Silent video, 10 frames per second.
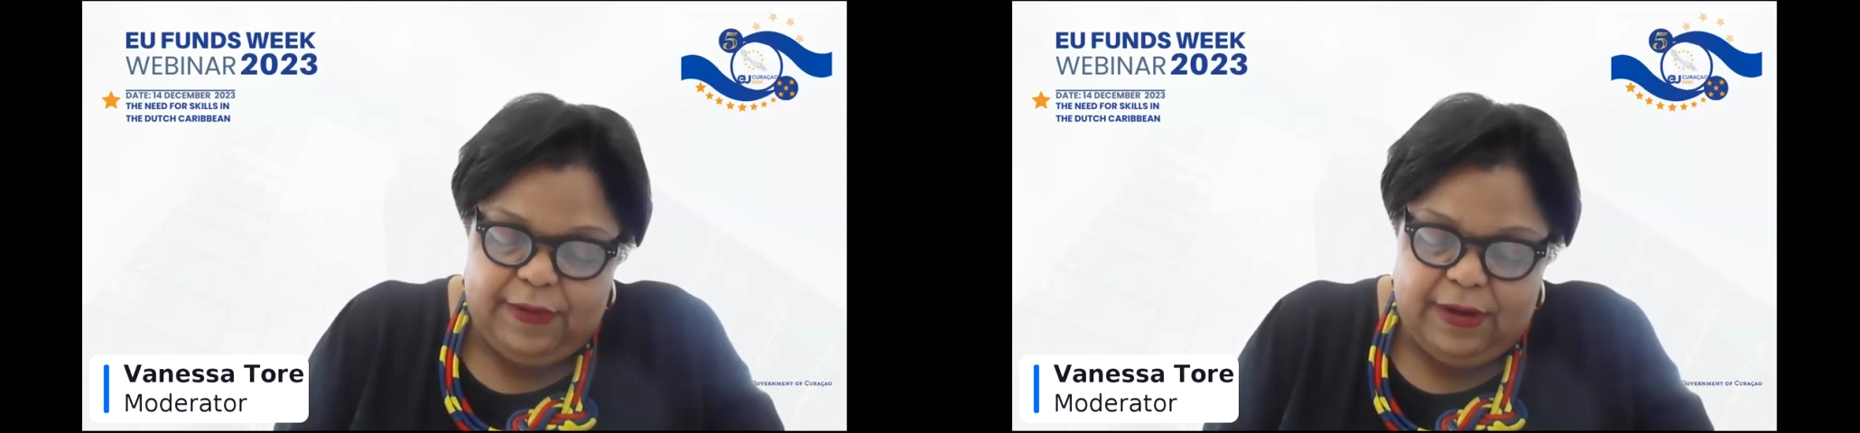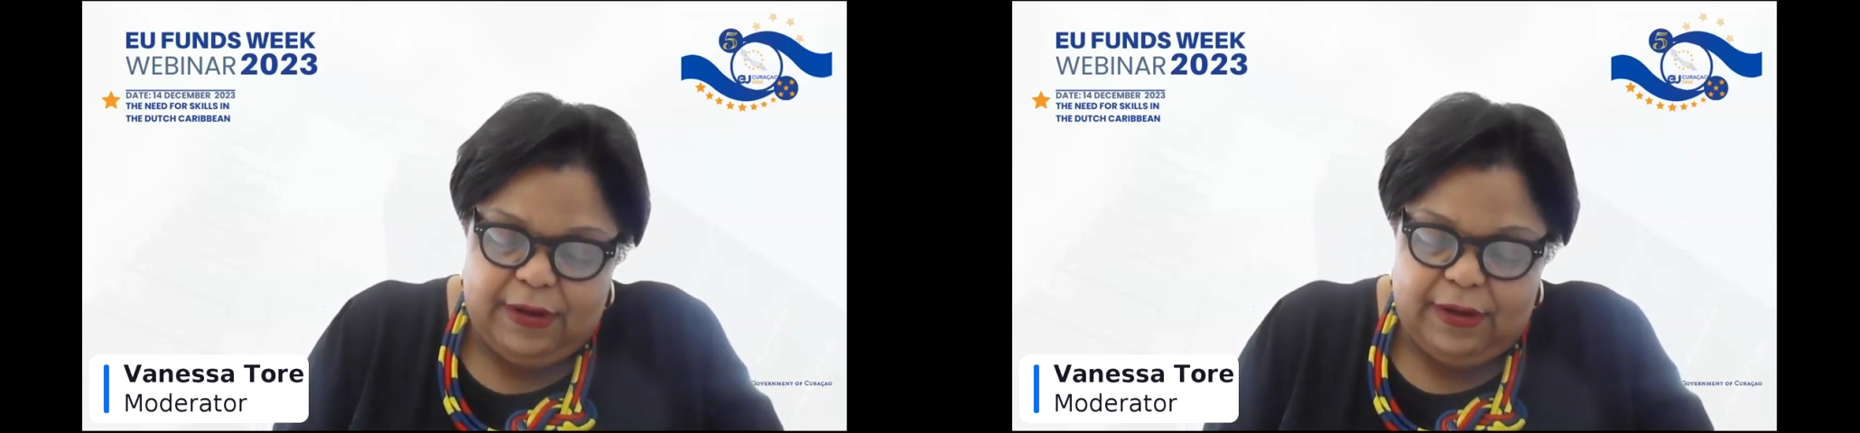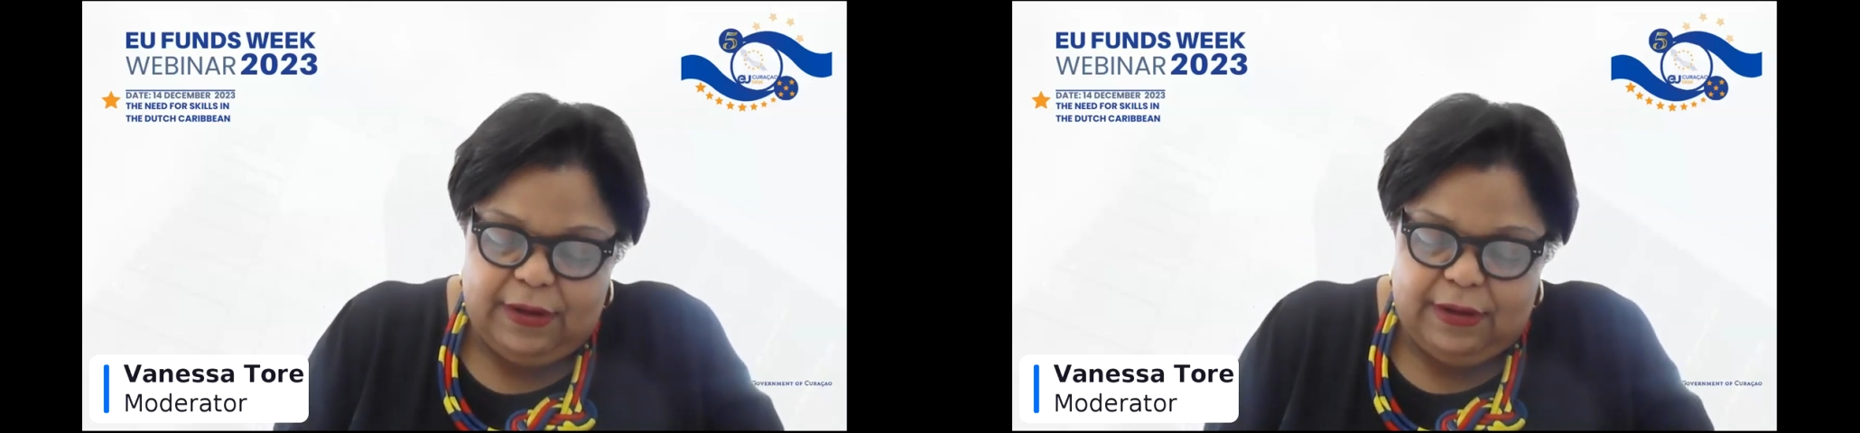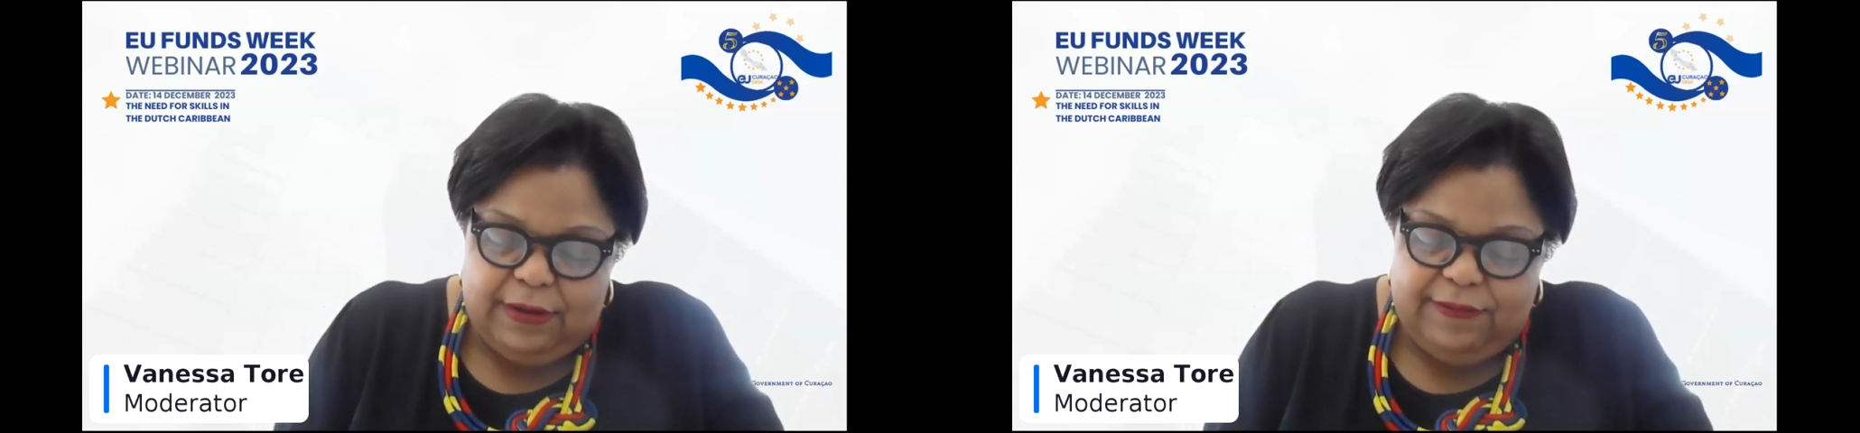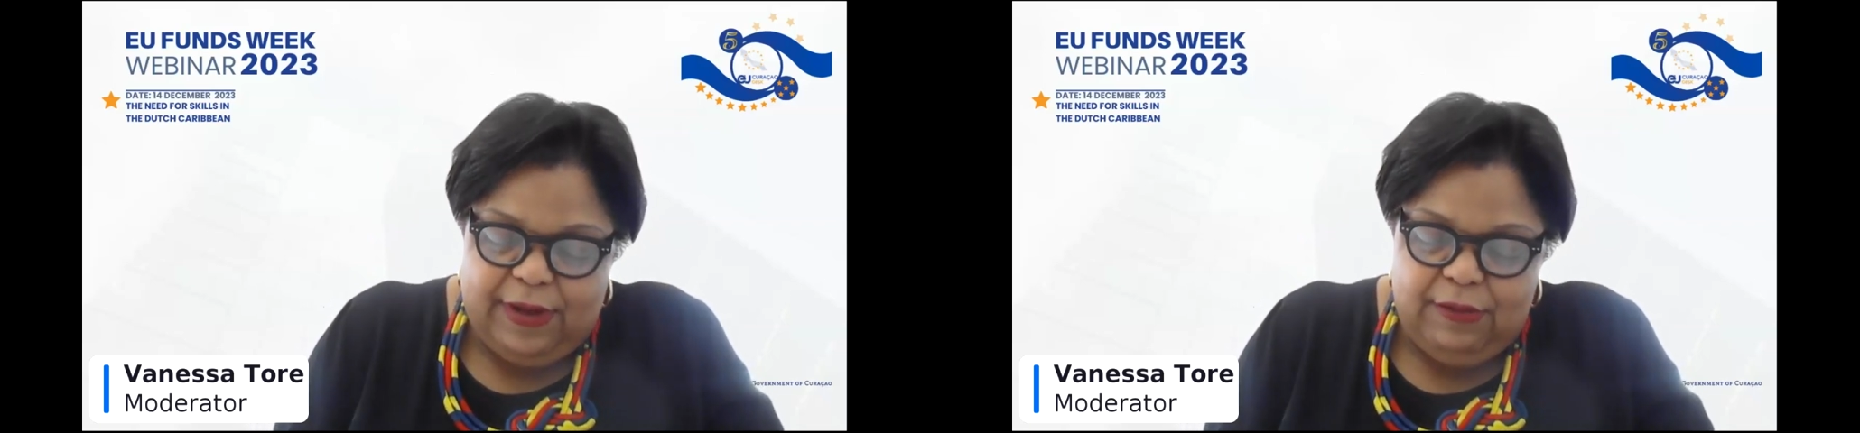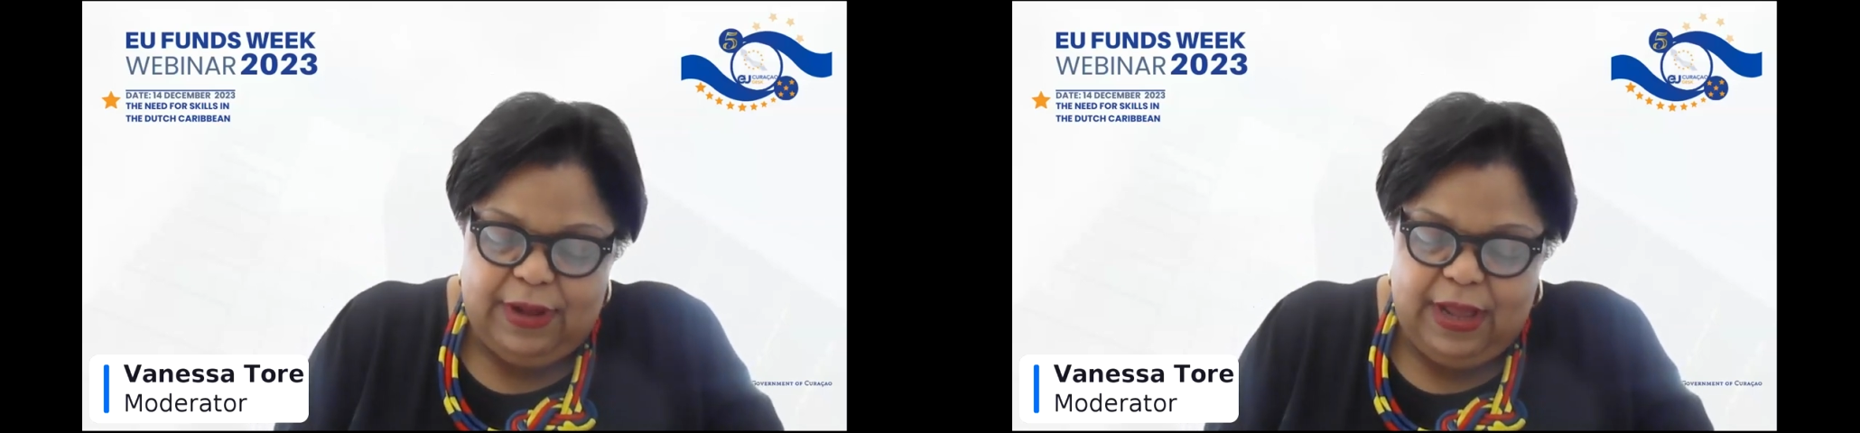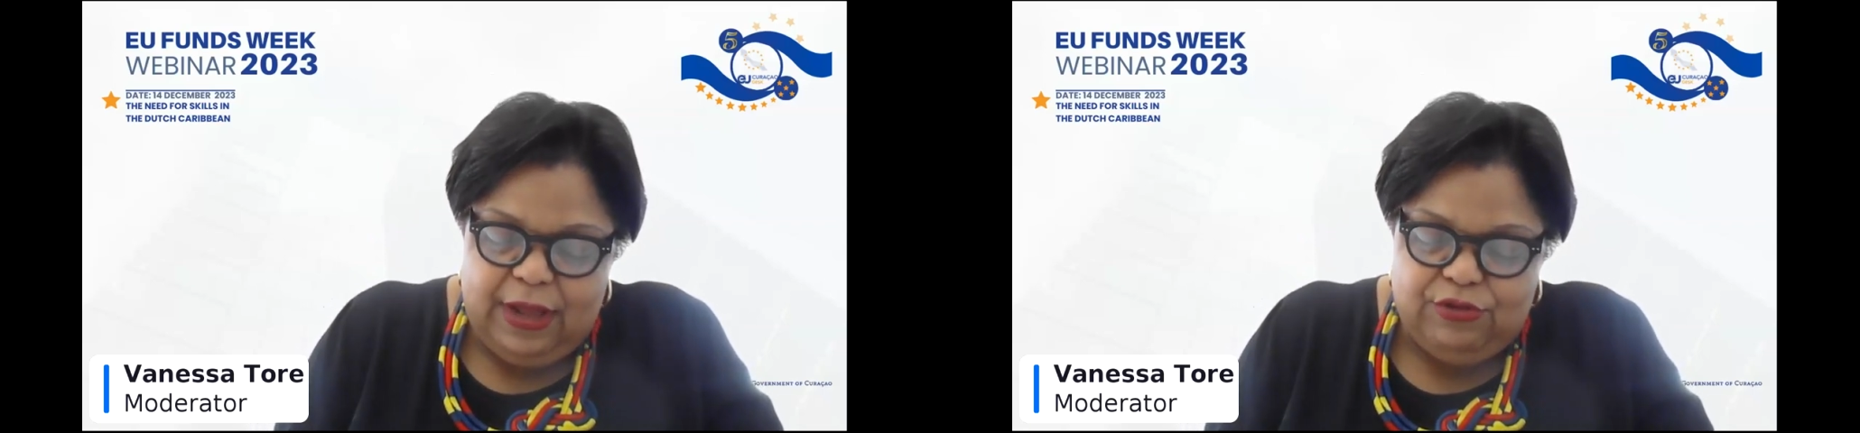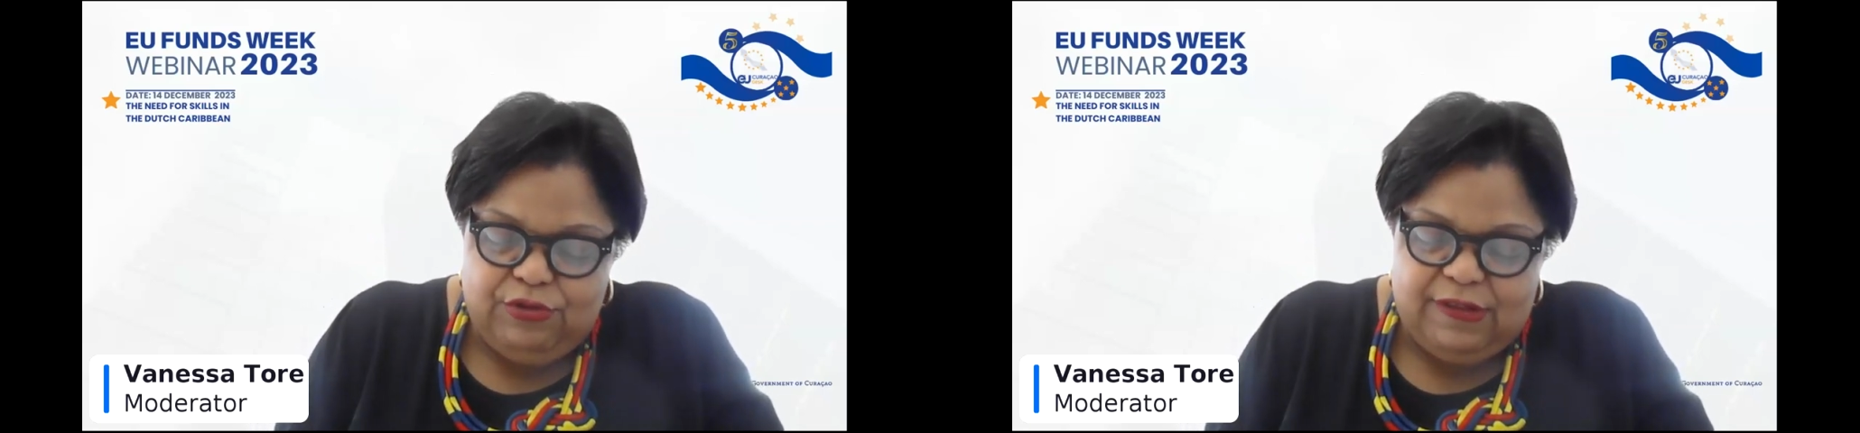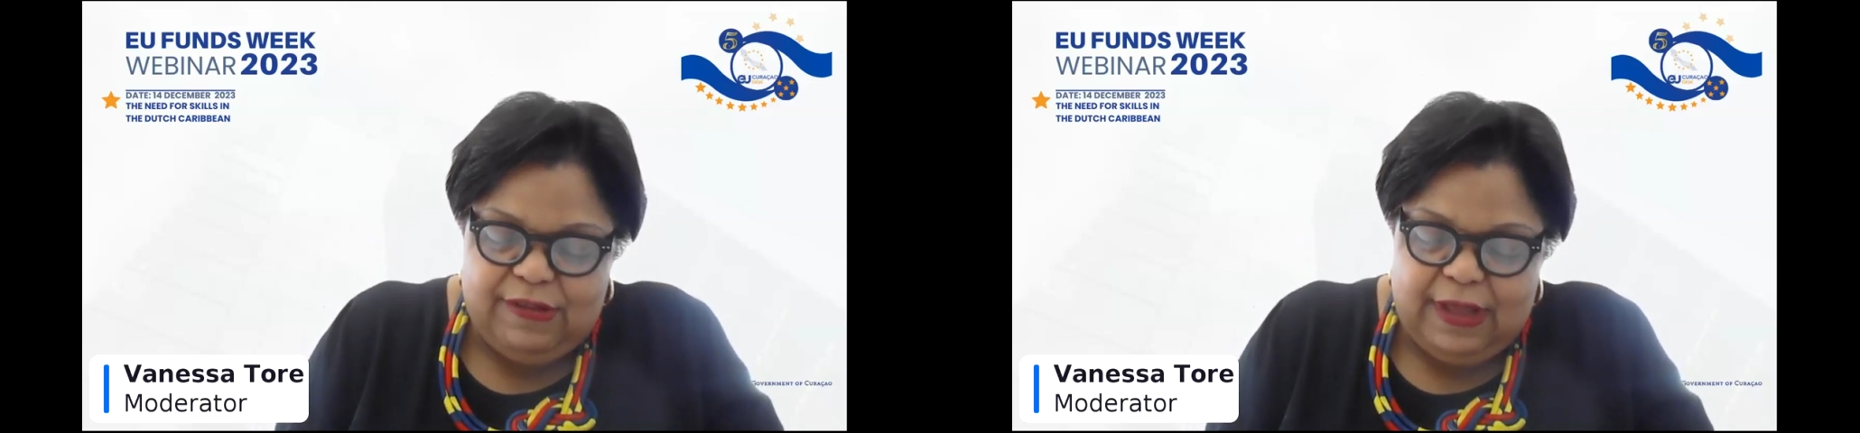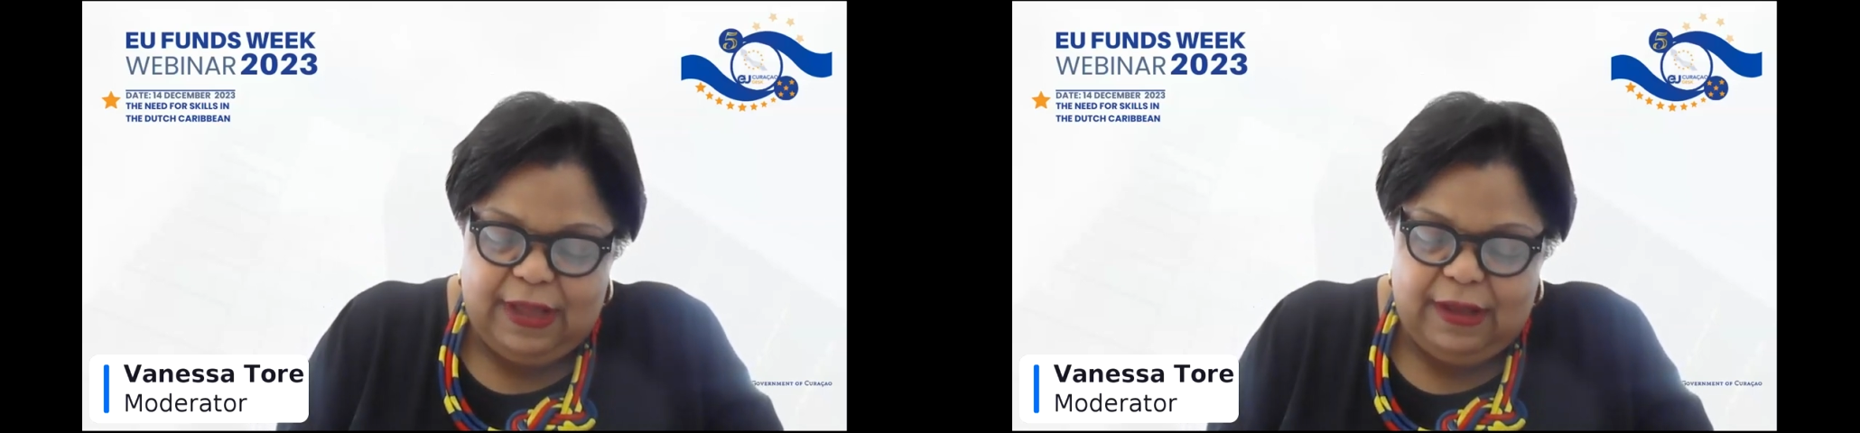a very
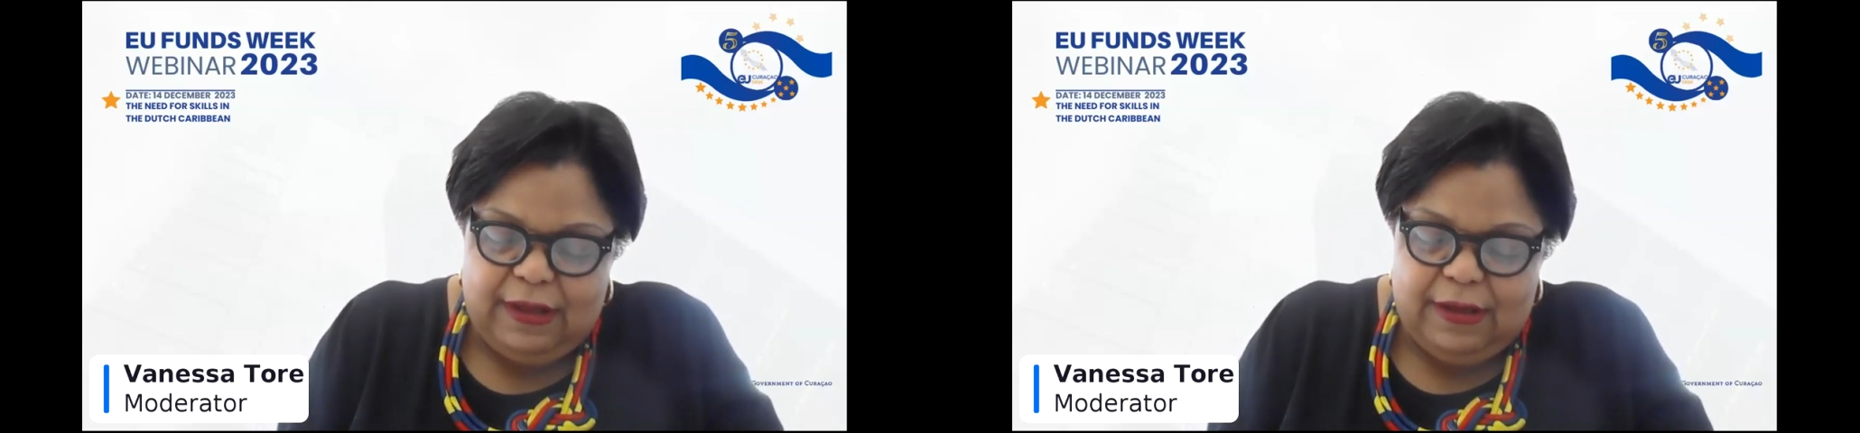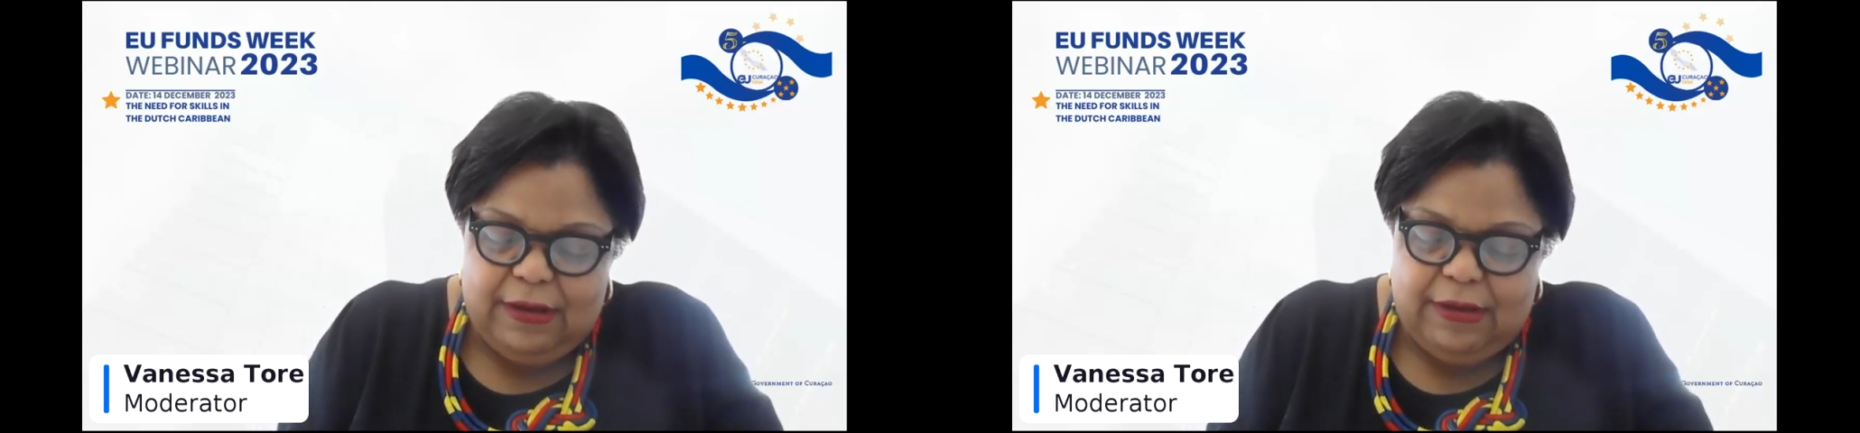interesting